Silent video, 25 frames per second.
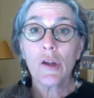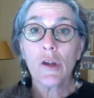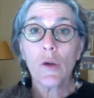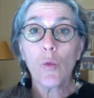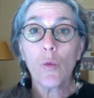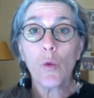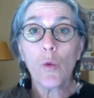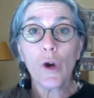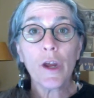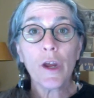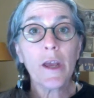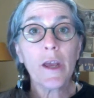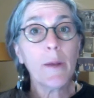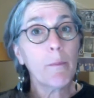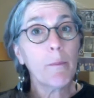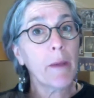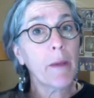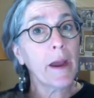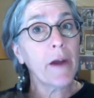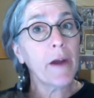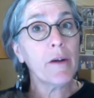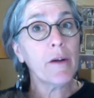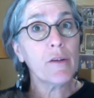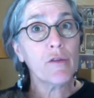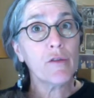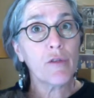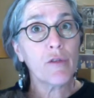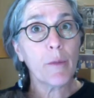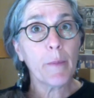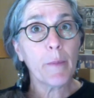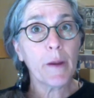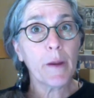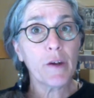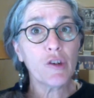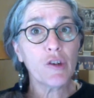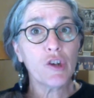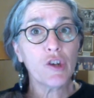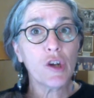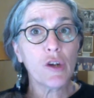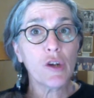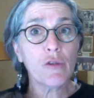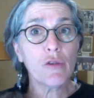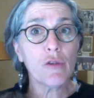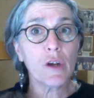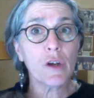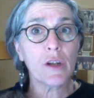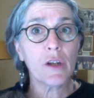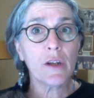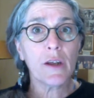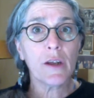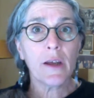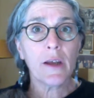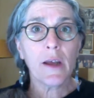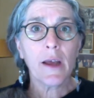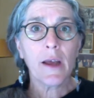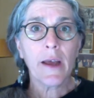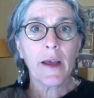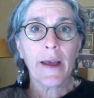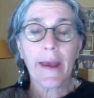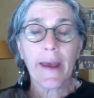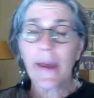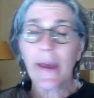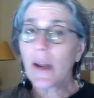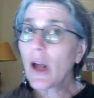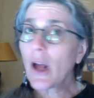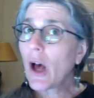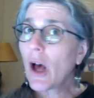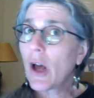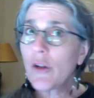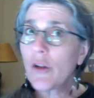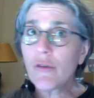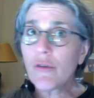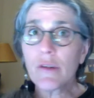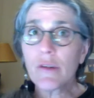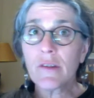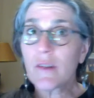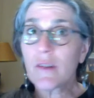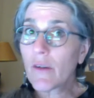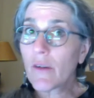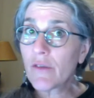working parents from their children, and hundreds of